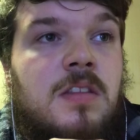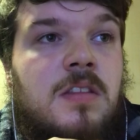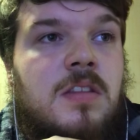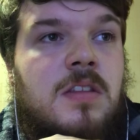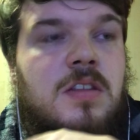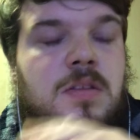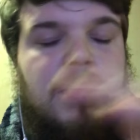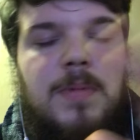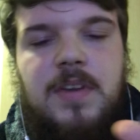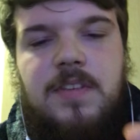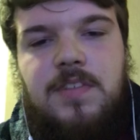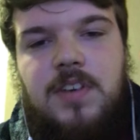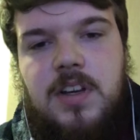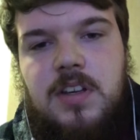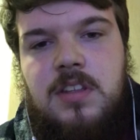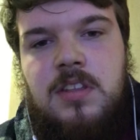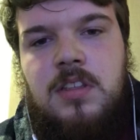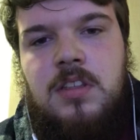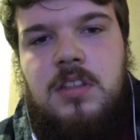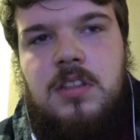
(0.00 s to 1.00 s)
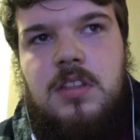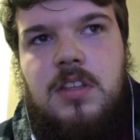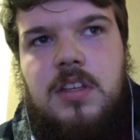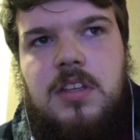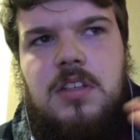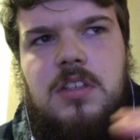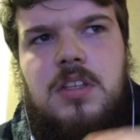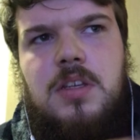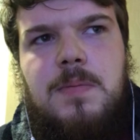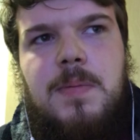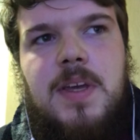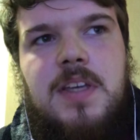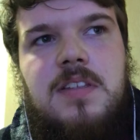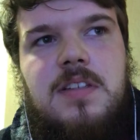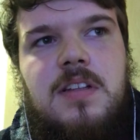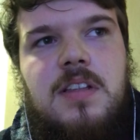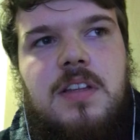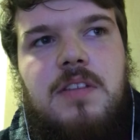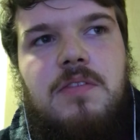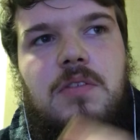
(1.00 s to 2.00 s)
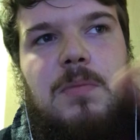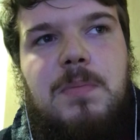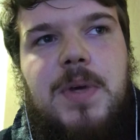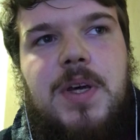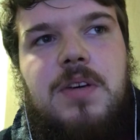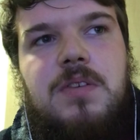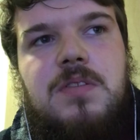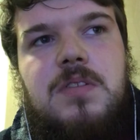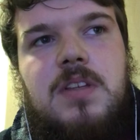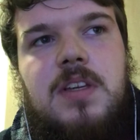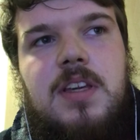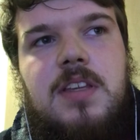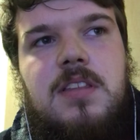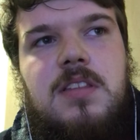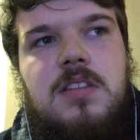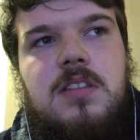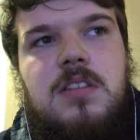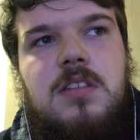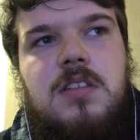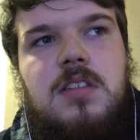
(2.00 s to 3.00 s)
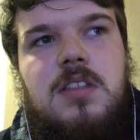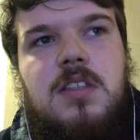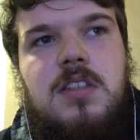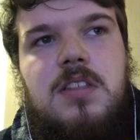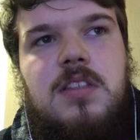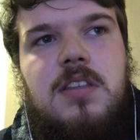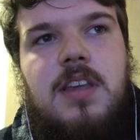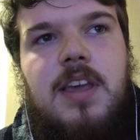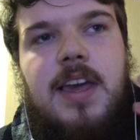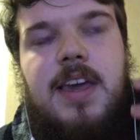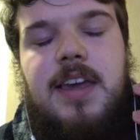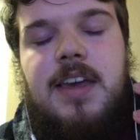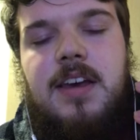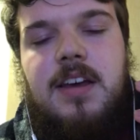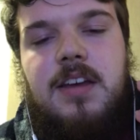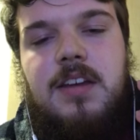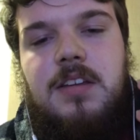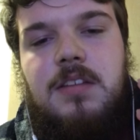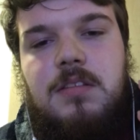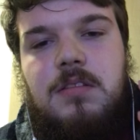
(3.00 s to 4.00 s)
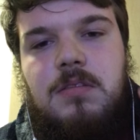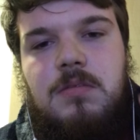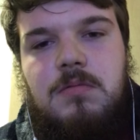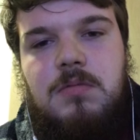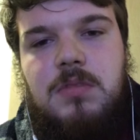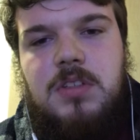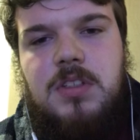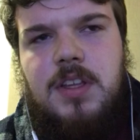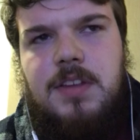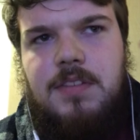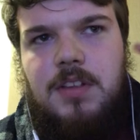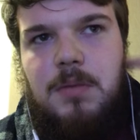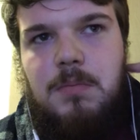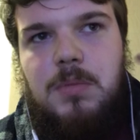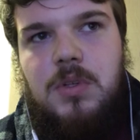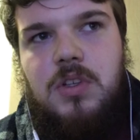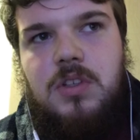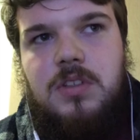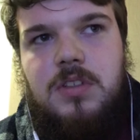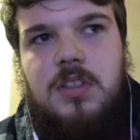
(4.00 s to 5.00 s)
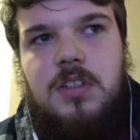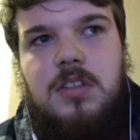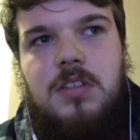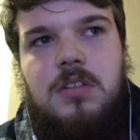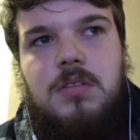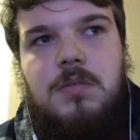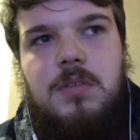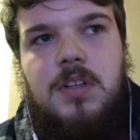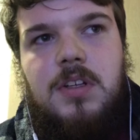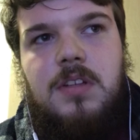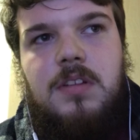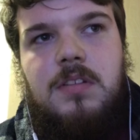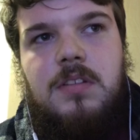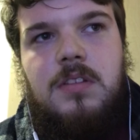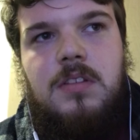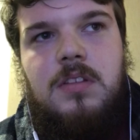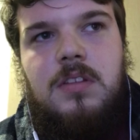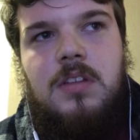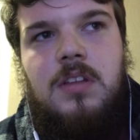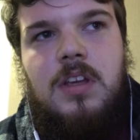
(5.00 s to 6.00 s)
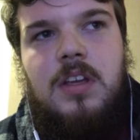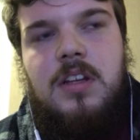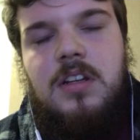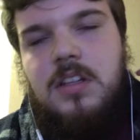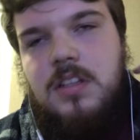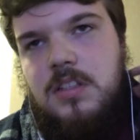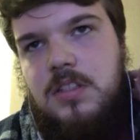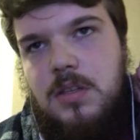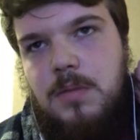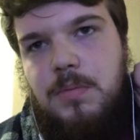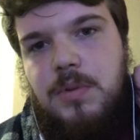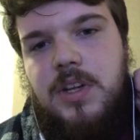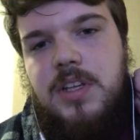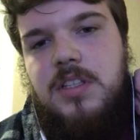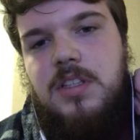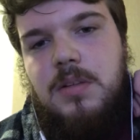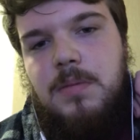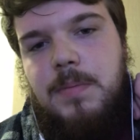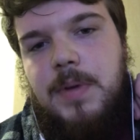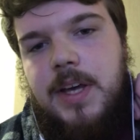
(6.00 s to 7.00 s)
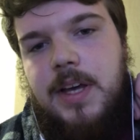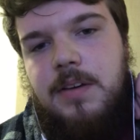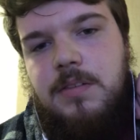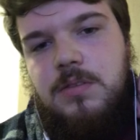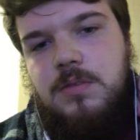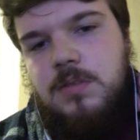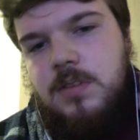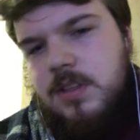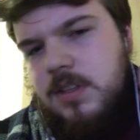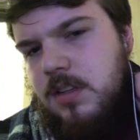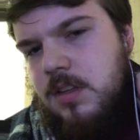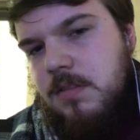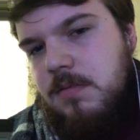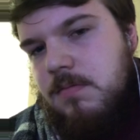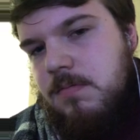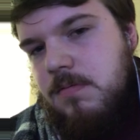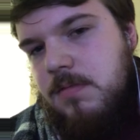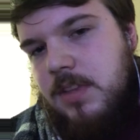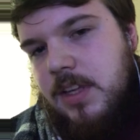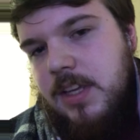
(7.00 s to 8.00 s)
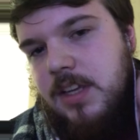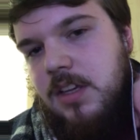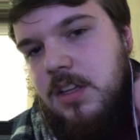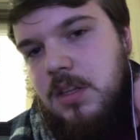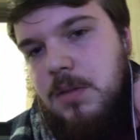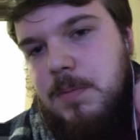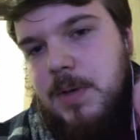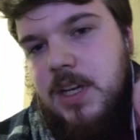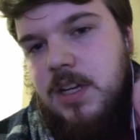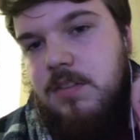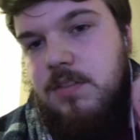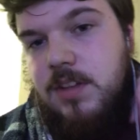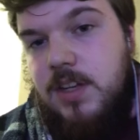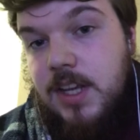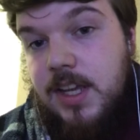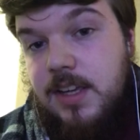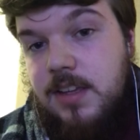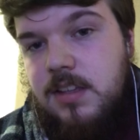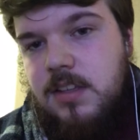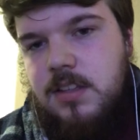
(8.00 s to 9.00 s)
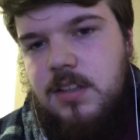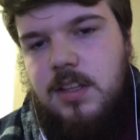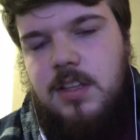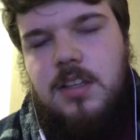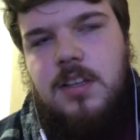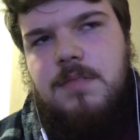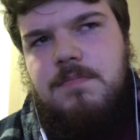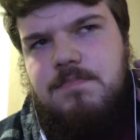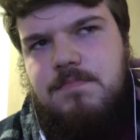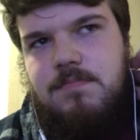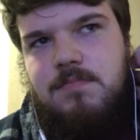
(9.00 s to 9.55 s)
there's a big fight like she basically rebels against this AI, which they've like plugged into her, and is suppressing the powers with the thing on the back of her neck, like a,